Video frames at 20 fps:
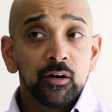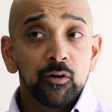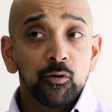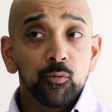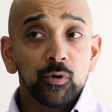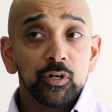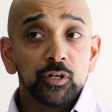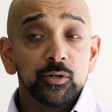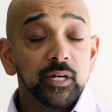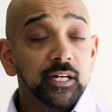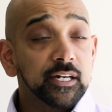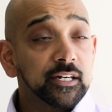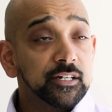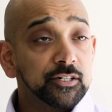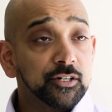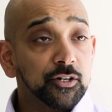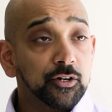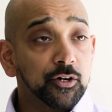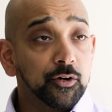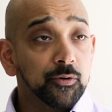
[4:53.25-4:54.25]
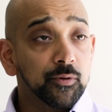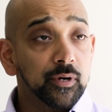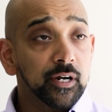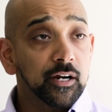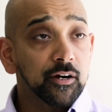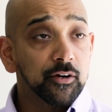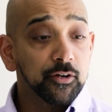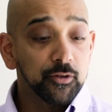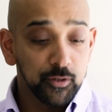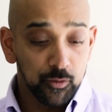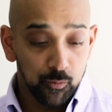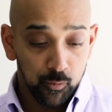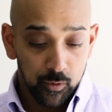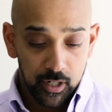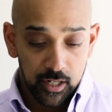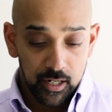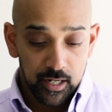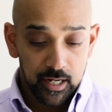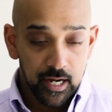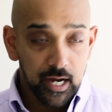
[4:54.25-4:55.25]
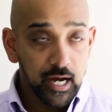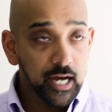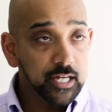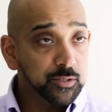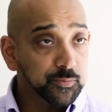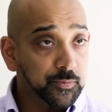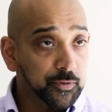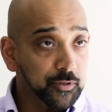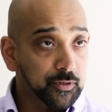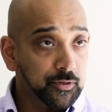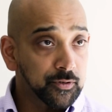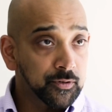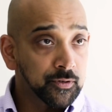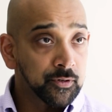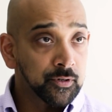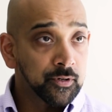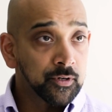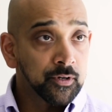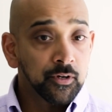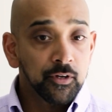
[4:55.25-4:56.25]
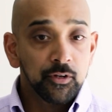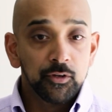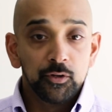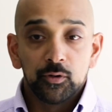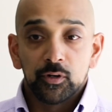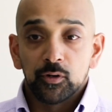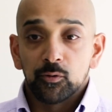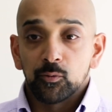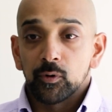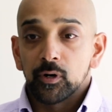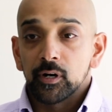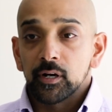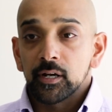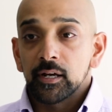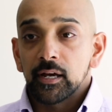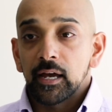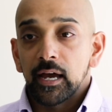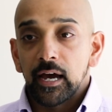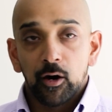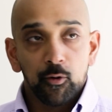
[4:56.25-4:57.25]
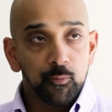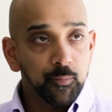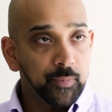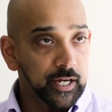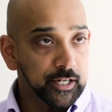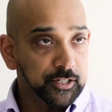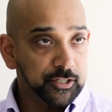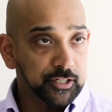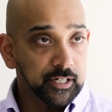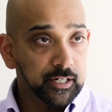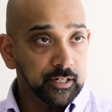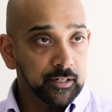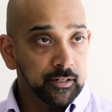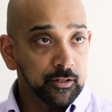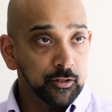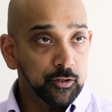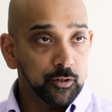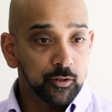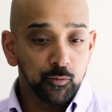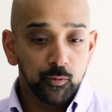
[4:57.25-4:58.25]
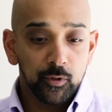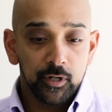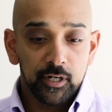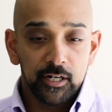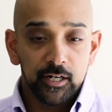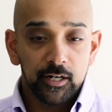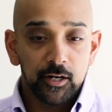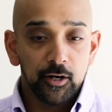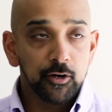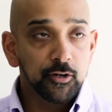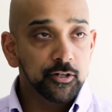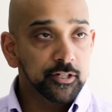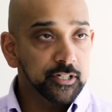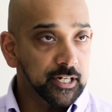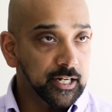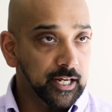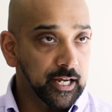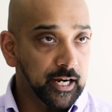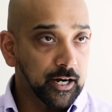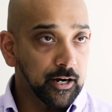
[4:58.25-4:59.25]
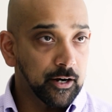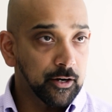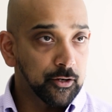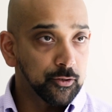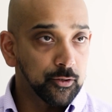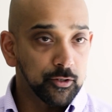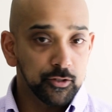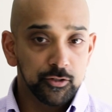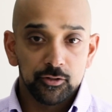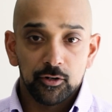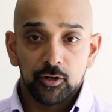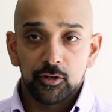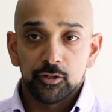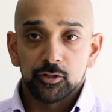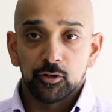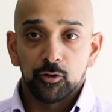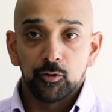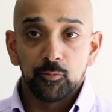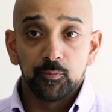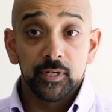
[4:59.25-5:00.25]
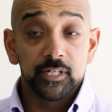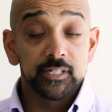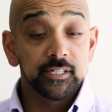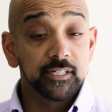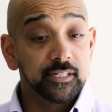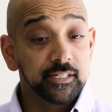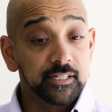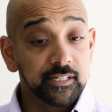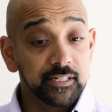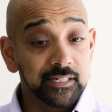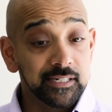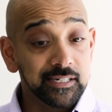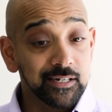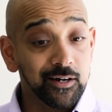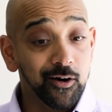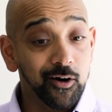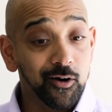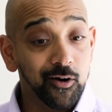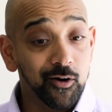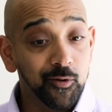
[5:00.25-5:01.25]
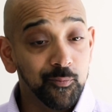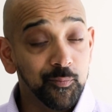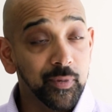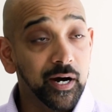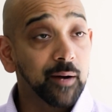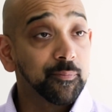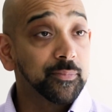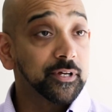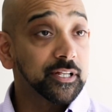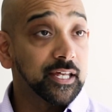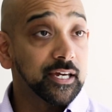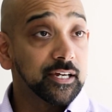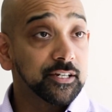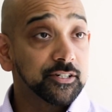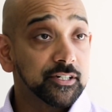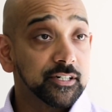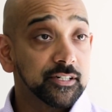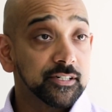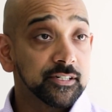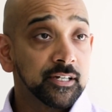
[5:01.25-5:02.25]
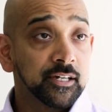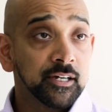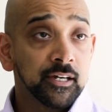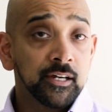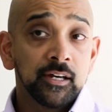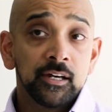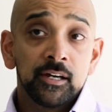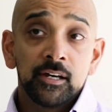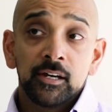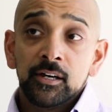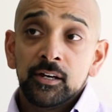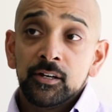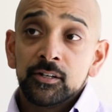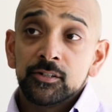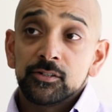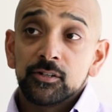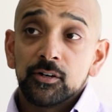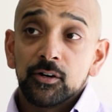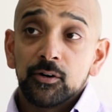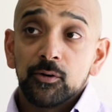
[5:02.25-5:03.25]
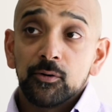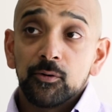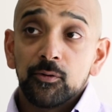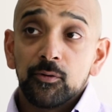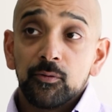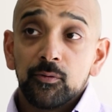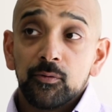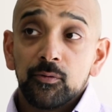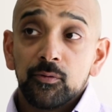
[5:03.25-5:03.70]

when you get into your career, you can work in a hospital, you can work outpatient, you can work in an urgent care, you could start your own business and see all populations. So